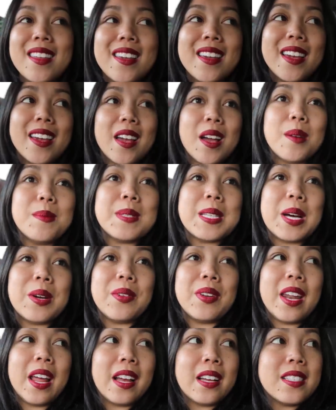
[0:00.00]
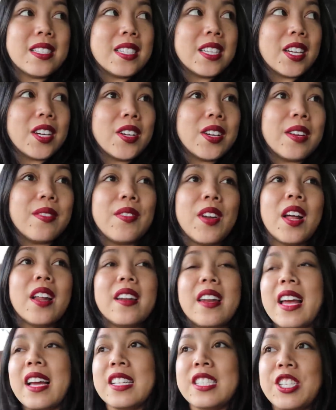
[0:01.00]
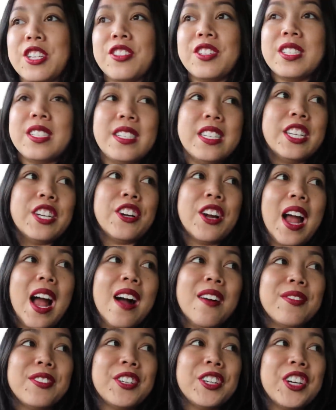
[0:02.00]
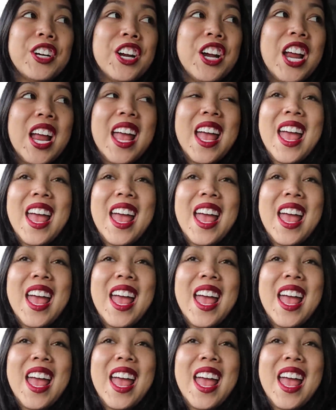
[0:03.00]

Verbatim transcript: think it comes out next year, if not next year, the year after.